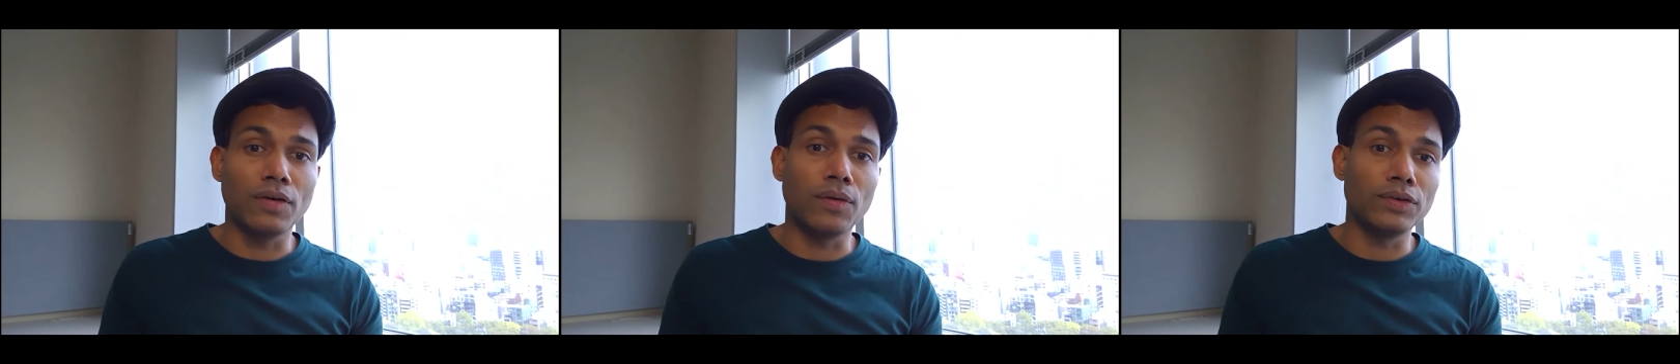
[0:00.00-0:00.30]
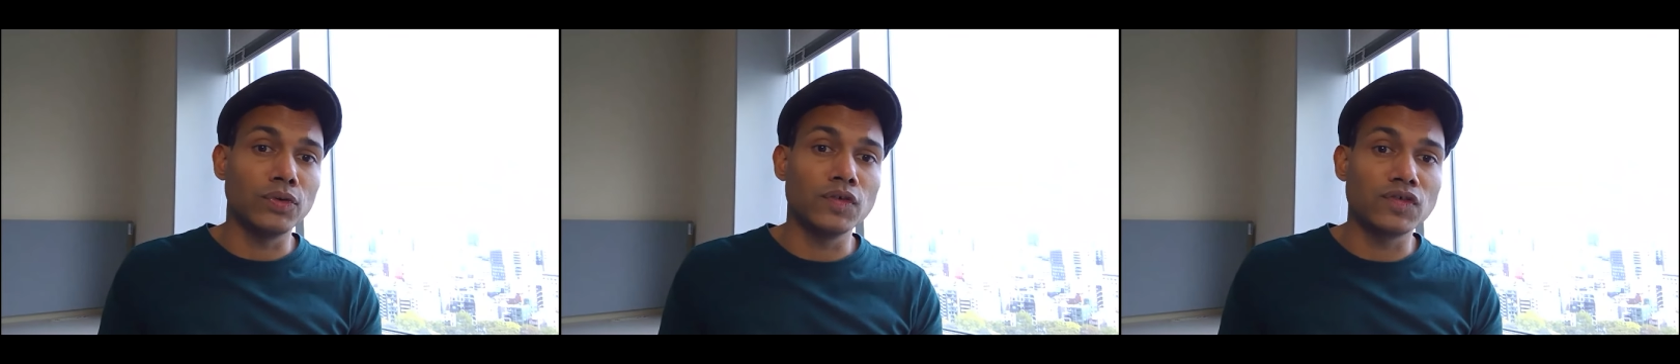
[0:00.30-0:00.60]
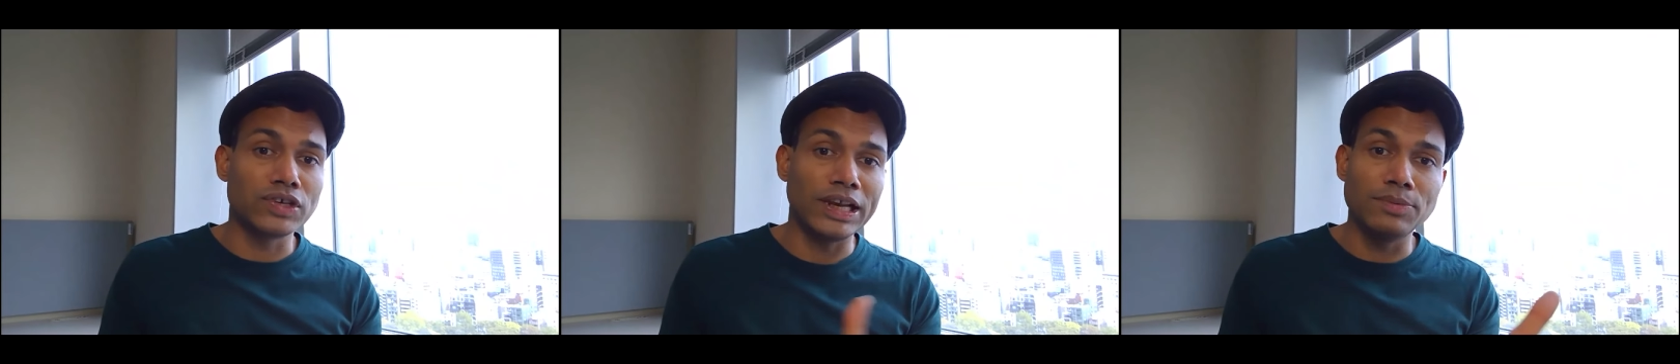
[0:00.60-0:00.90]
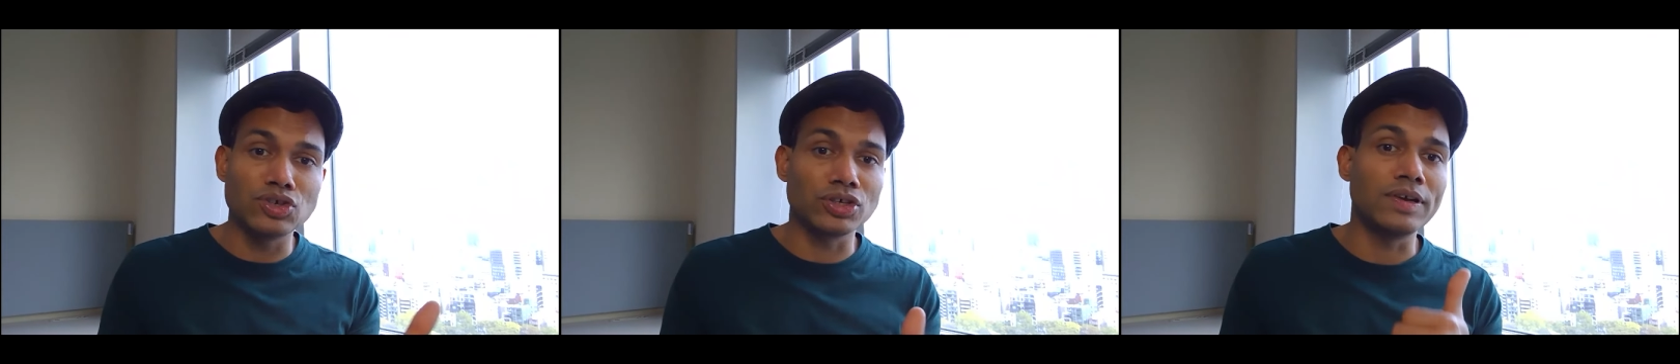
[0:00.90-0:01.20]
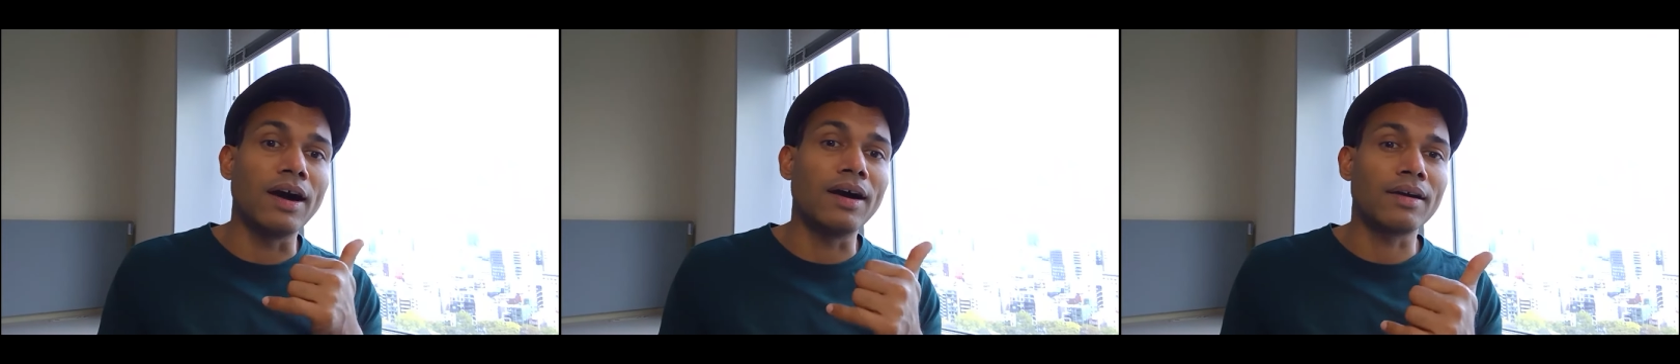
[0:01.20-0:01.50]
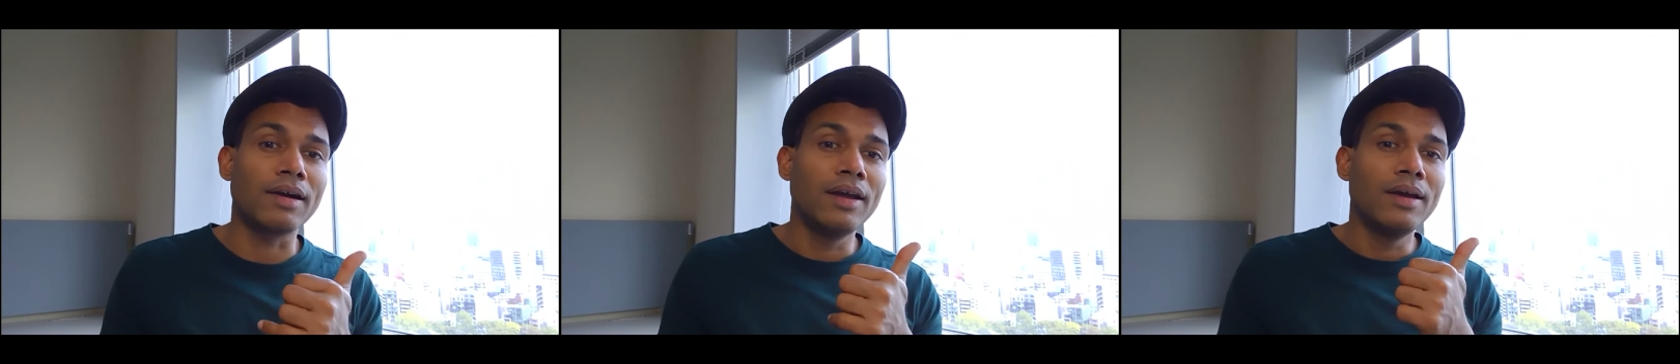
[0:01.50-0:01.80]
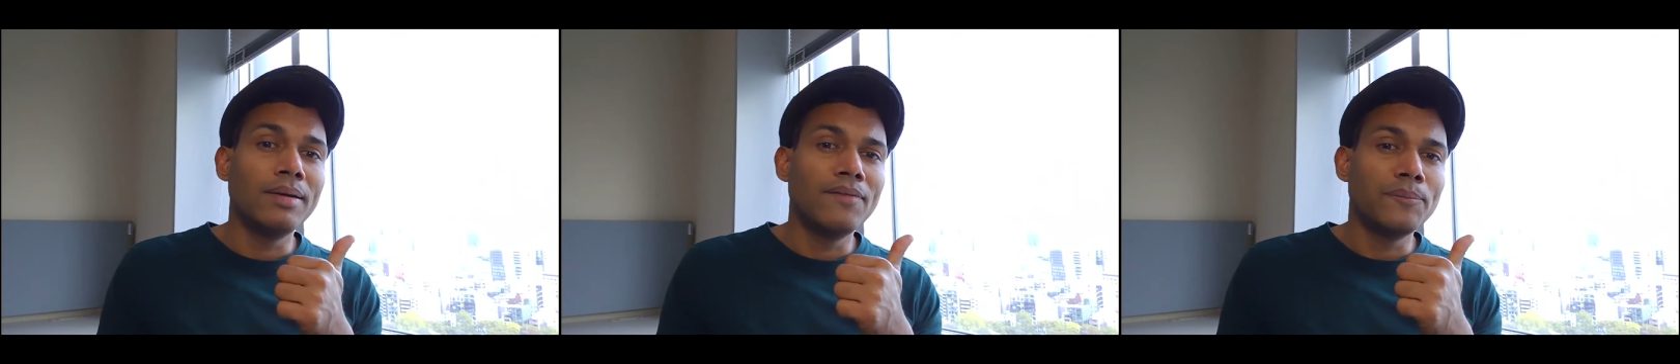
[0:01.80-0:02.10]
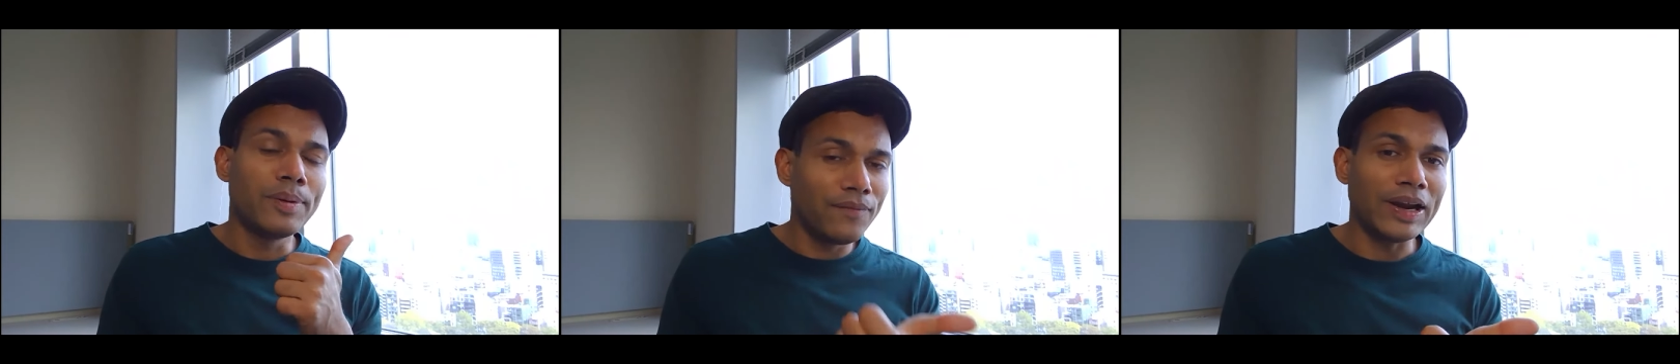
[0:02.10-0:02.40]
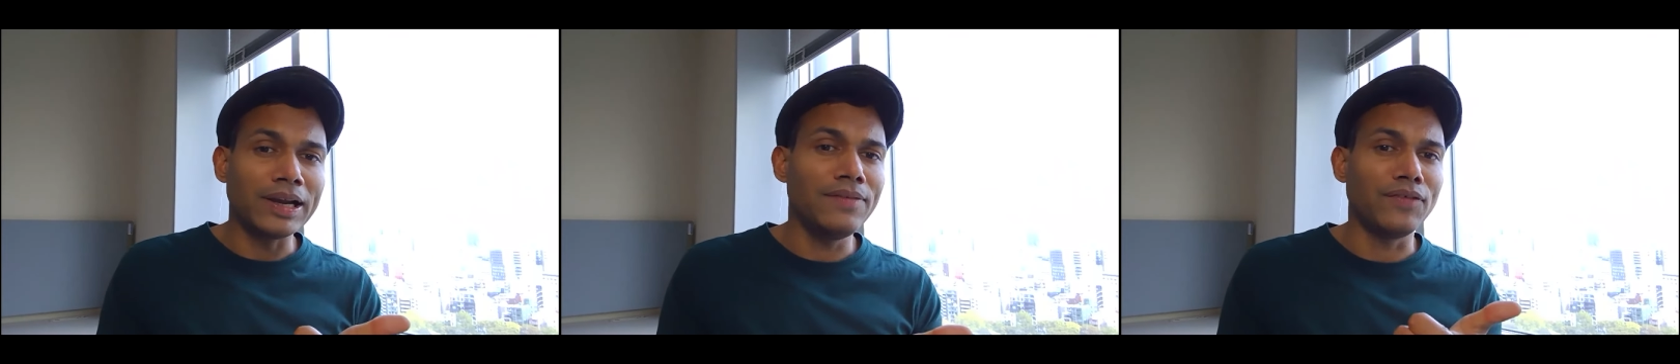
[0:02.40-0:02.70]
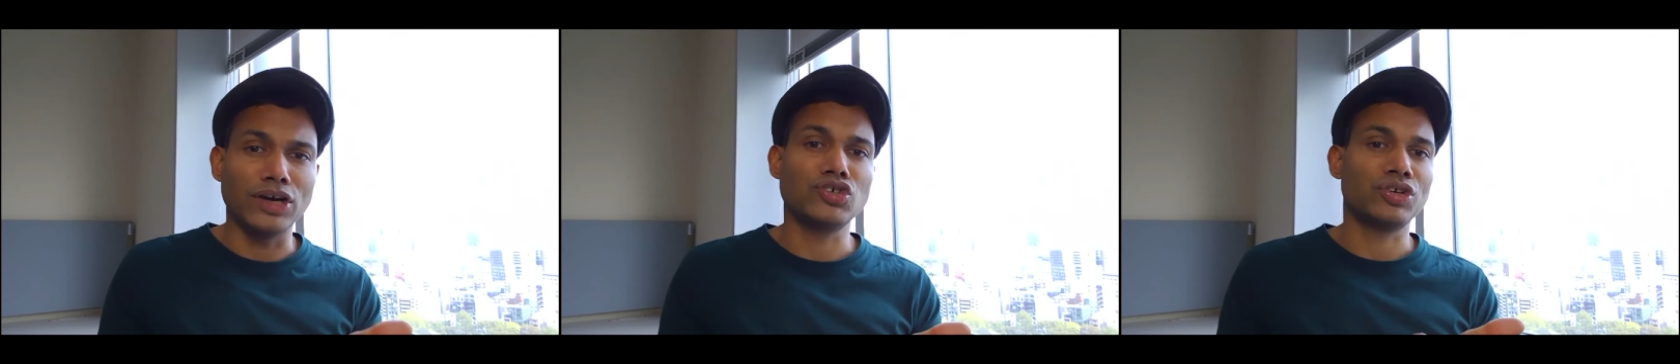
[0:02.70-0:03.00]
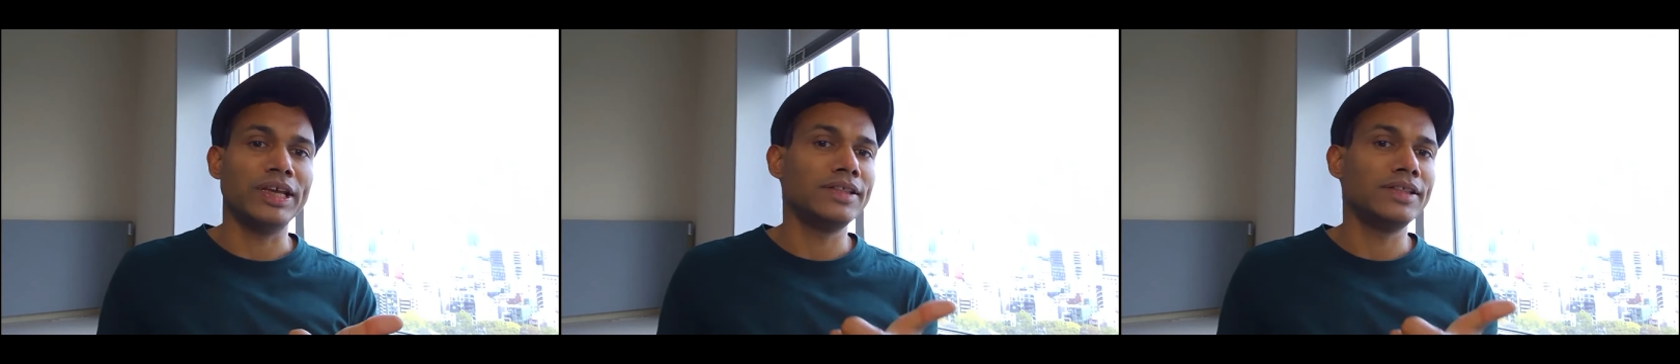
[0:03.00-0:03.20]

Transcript: or those television are perfectly functioning.